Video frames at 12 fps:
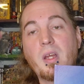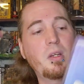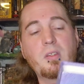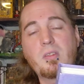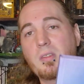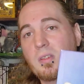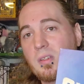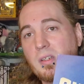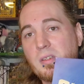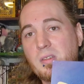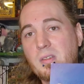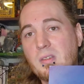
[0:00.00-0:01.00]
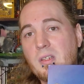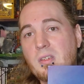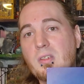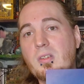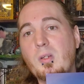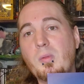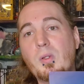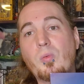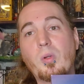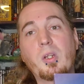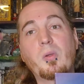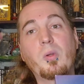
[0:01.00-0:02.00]
because this is going to be
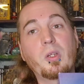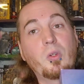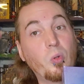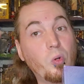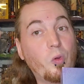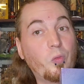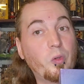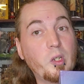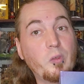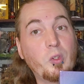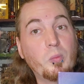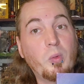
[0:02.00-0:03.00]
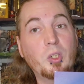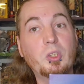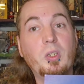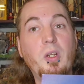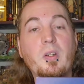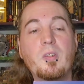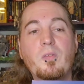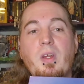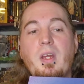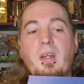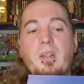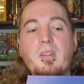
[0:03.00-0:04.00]
really, really cool for any of you martial arts
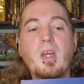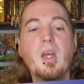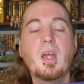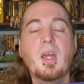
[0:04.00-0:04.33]
fans,